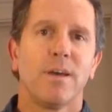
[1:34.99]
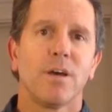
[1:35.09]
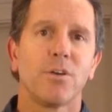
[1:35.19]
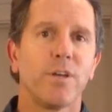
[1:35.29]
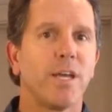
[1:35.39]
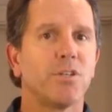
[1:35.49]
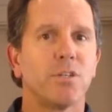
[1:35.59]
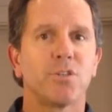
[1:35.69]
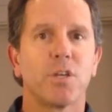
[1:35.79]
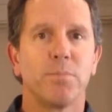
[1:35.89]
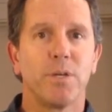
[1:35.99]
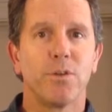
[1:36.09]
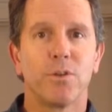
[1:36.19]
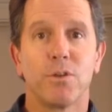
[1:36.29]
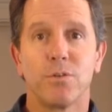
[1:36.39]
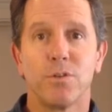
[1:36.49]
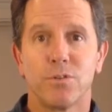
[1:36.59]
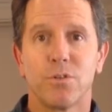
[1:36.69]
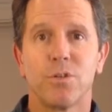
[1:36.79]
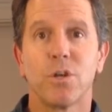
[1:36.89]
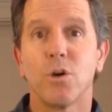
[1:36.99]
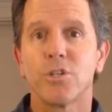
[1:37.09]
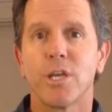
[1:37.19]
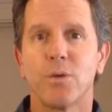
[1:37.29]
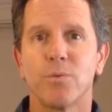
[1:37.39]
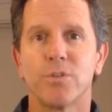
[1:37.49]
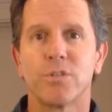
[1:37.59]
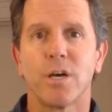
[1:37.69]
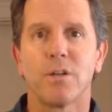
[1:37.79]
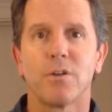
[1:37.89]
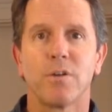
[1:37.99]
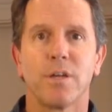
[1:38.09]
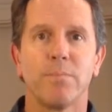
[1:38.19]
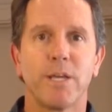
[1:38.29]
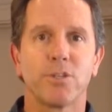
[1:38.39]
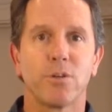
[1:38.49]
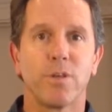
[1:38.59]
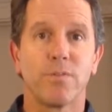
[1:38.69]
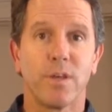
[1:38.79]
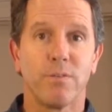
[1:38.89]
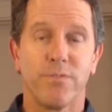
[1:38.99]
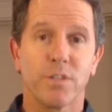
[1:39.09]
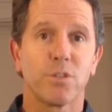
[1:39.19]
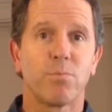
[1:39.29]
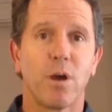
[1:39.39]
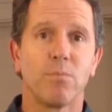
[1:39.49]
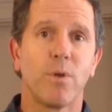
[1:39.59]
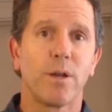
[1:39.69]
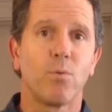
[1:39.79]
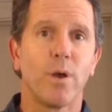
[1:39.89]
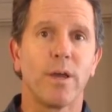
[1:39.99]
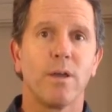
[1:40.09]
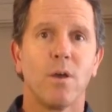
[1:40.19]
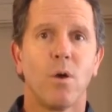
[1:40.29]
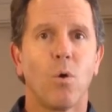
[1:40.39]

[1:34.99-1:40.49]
A good agent is going to be able to, to negotiate with the seller and make sure that they fix the problem right away,